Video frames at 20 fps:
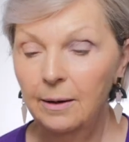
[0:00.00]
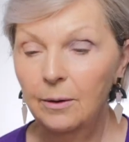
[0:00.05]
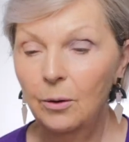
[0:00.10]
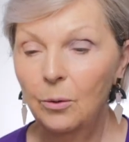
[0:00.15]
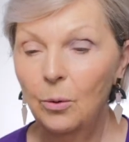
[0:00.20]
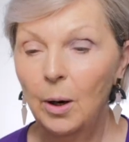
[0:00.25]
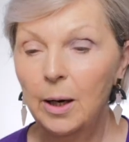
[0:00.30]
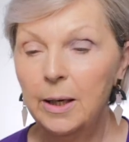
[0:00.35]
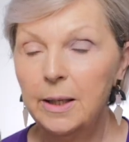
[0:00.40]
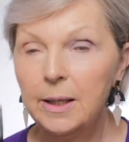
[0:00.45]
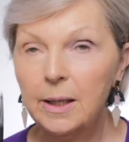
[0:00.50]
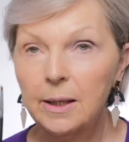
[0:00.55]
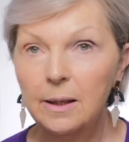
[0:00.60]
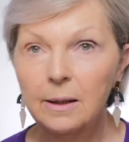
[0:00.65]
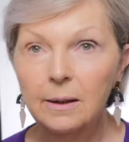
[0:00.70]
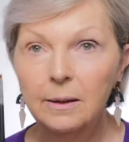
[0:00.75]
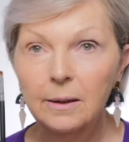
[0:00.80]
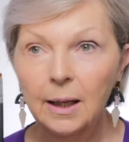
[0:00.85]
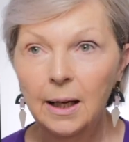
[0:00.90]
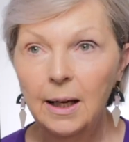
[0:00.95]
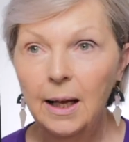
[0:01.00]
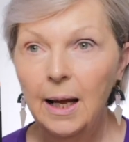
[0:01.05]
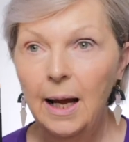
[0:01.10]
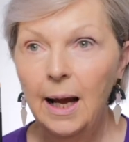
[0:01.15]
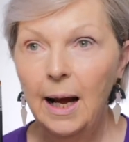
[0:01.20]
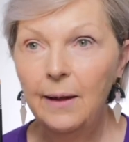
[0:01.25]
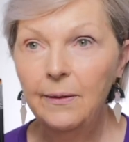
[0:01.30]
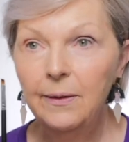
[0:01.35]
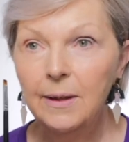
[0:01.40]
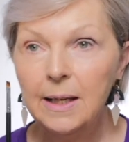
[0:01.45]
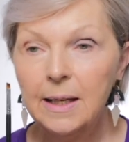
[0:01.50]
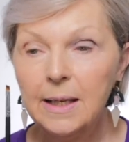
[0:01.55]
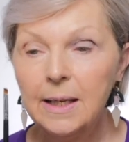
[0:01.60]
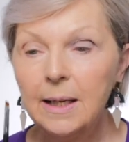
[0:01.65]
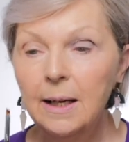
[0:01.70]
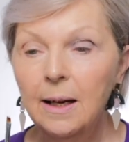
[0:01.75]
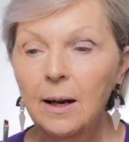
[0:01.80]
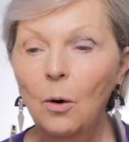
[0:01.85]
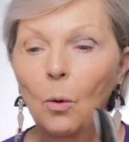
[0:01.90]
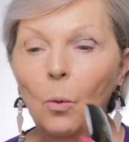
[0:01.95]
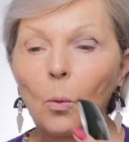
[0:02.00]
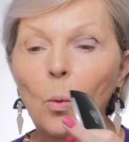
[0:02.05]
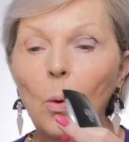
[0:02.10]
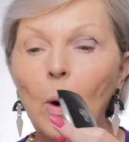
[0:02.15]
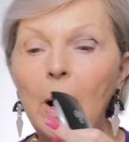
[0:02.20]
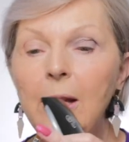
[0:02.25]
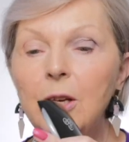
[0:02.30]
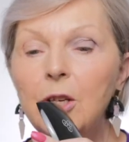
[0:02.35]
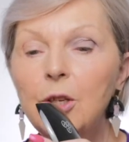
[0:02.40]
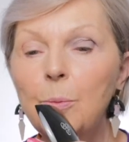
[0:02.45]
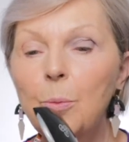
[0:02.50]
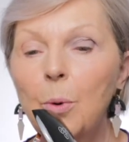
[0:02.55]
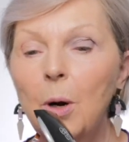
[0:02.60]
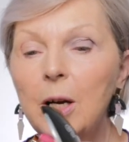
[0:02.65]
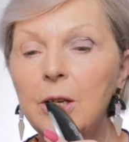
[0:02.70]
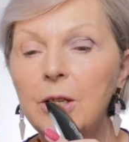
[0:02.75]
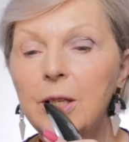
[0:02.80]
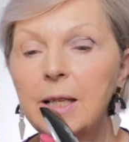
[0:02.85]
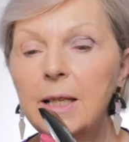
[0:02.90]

quite dark. And this wedge brush,